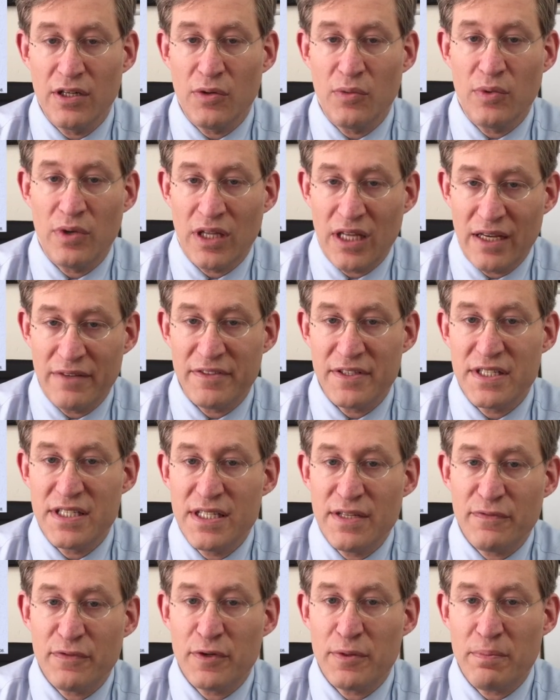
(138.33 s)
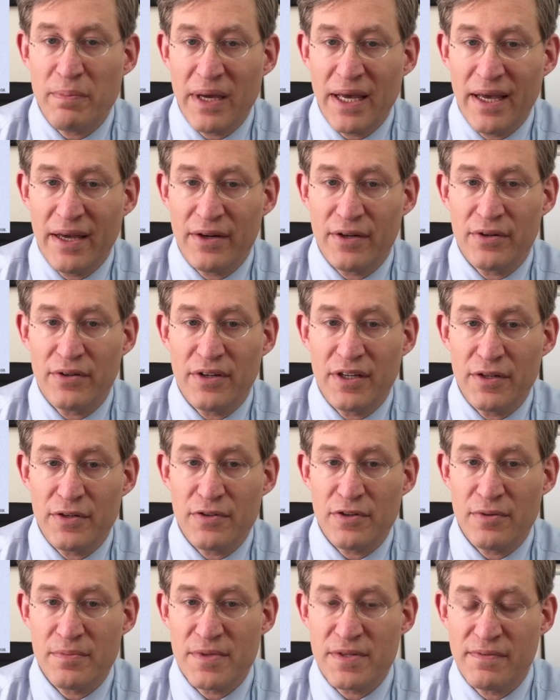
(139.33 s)
will have a different pattern in
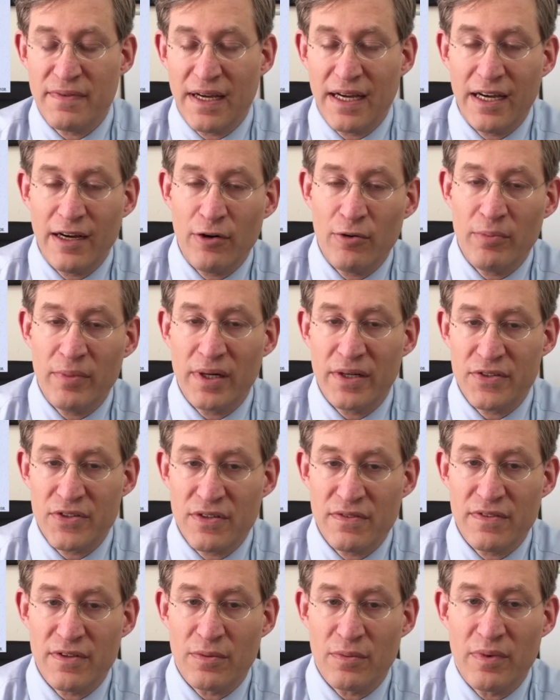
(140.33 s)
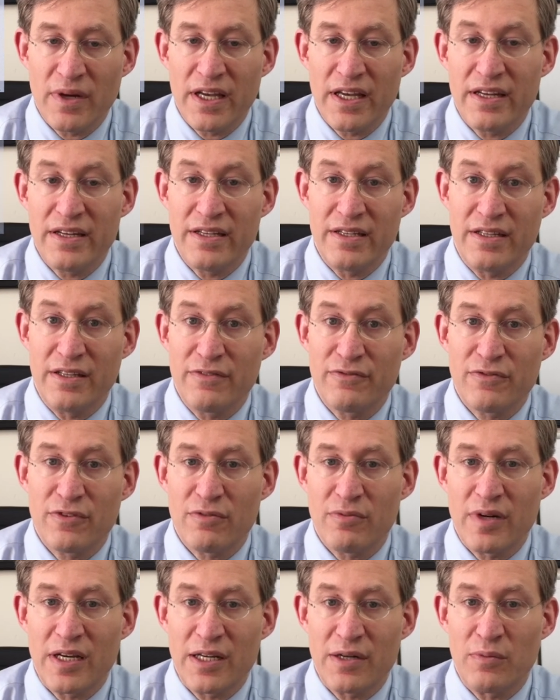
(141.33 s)
terms of how much of the red and
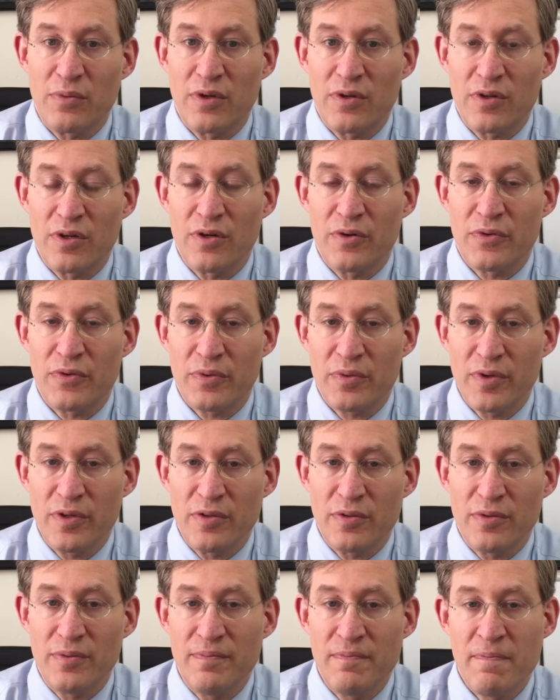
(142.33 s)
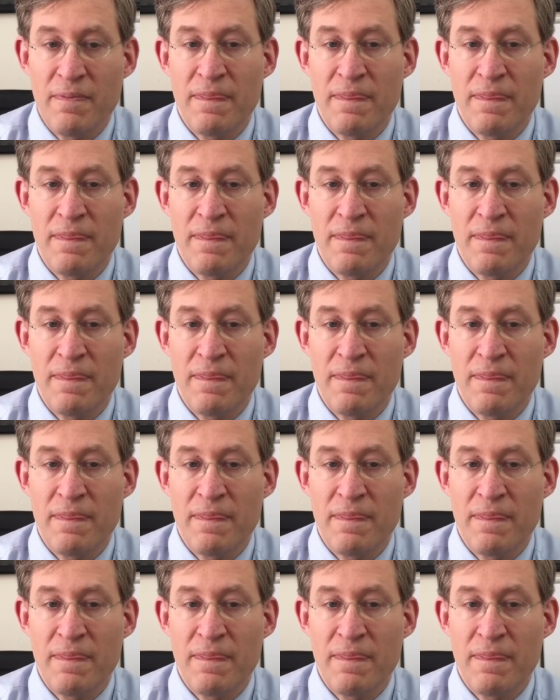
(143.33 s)
infrared will go through.